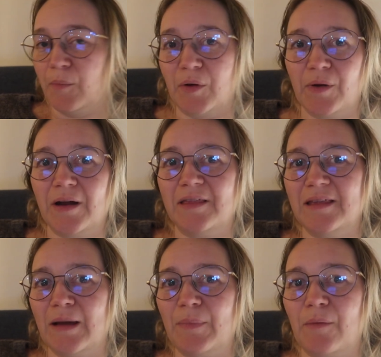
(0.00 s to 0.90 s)
but when I
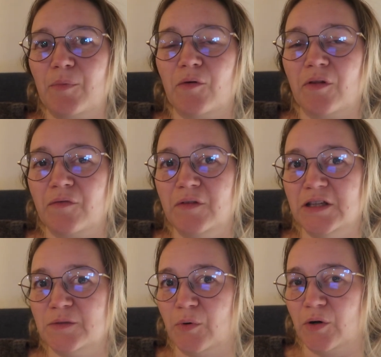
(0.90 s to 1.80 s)
think about both of
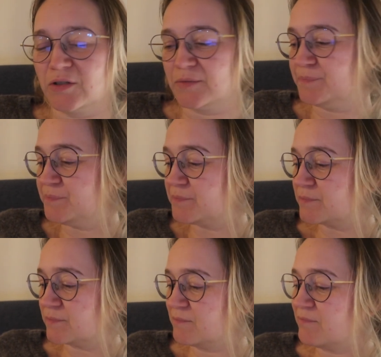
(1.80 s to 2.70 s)
these books,
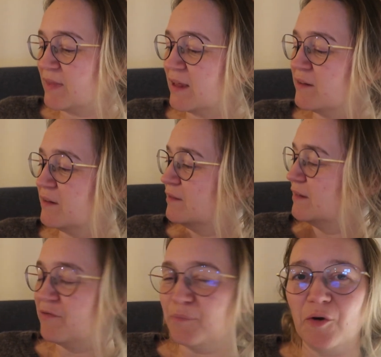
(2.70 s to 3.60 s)

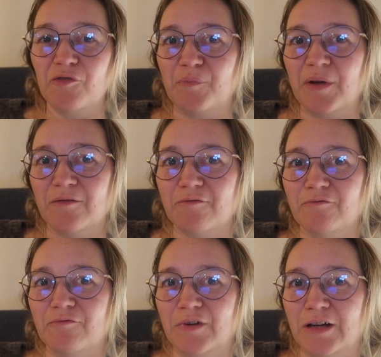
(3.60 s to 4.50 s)
they've both been
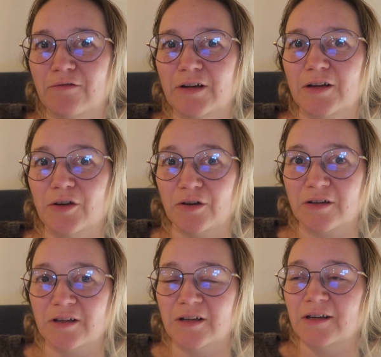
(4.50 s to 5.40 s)
really, really
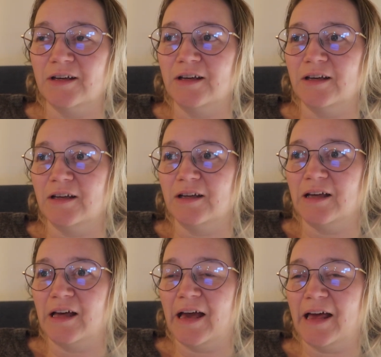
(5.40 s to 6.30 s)
good.
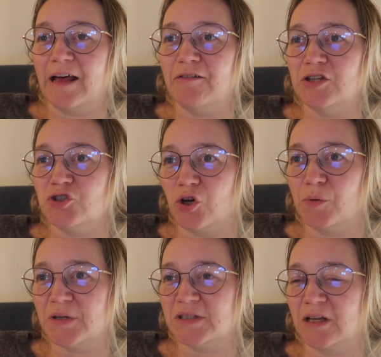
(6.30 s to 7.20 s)
And I've enjoyed
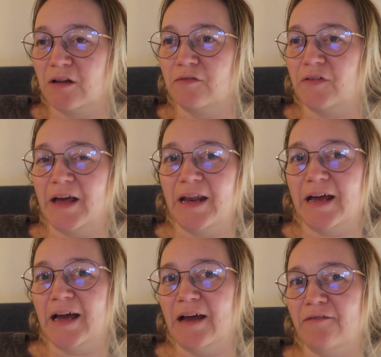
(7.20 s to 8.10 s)
myself, and I
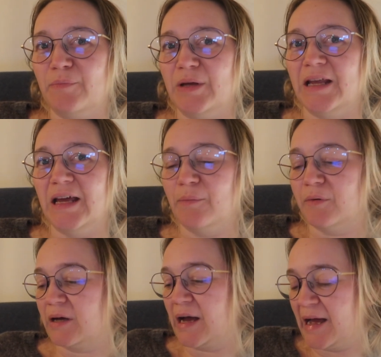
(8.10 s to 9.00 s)
have been able,
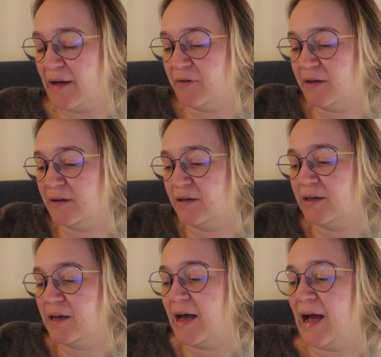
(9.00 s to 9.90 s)
I haven't,
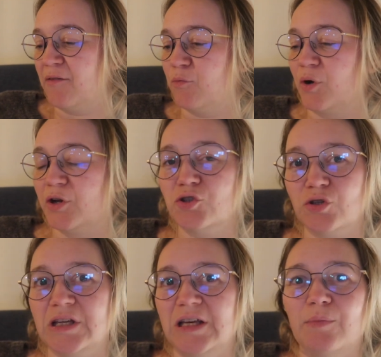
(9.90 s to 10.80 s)
I've wanted to
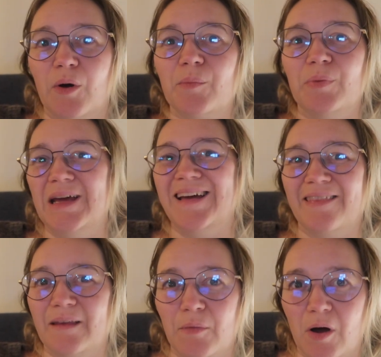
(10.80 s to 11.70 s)
keep on
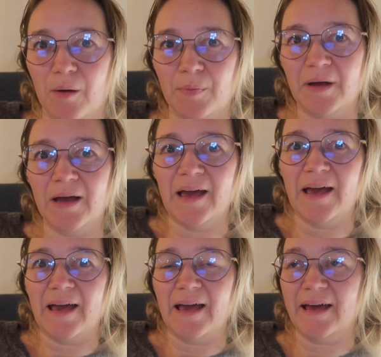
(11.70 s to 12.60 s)
picking them up,
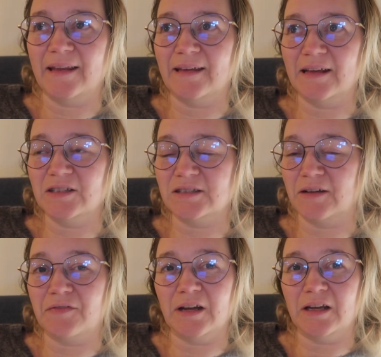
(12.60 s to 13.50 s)
and that is
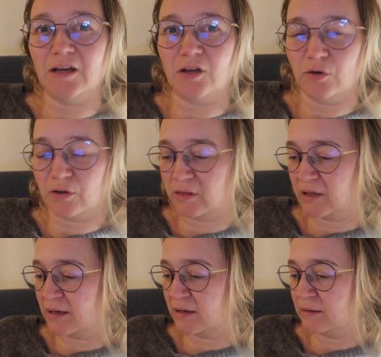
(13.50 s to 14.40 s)
definitely a good
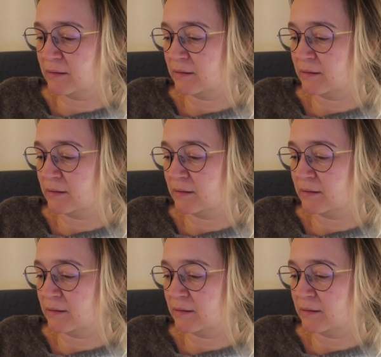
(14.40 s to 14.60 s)
thing.